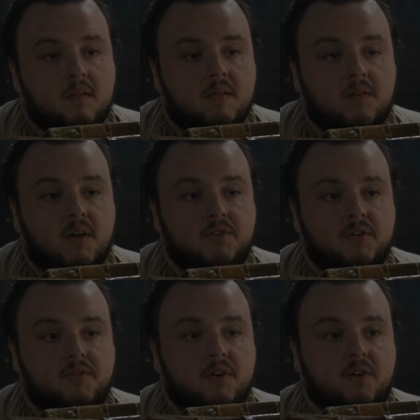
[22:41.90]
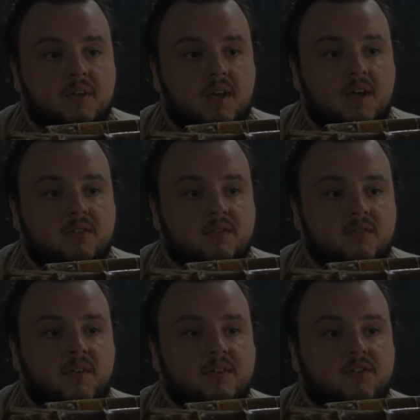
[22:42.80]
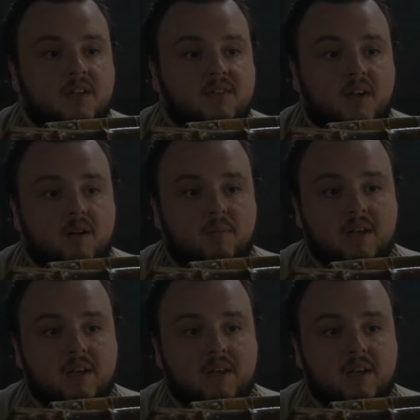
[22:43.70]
There are two recorded cases of advanced grayscale